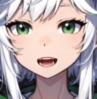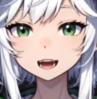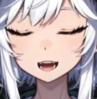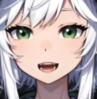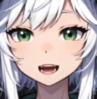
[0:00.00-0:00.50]

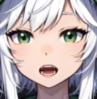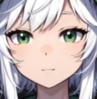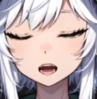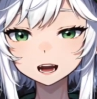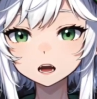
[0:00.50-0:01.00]
and
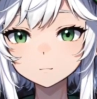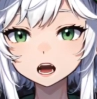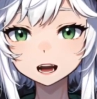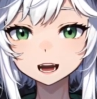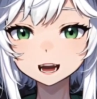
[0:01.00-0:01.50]
interact with
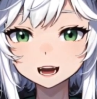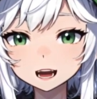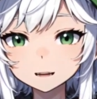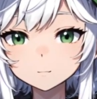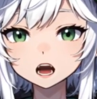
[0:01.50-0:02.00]
as a new
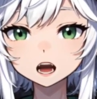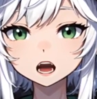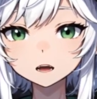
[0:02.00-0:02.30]
player.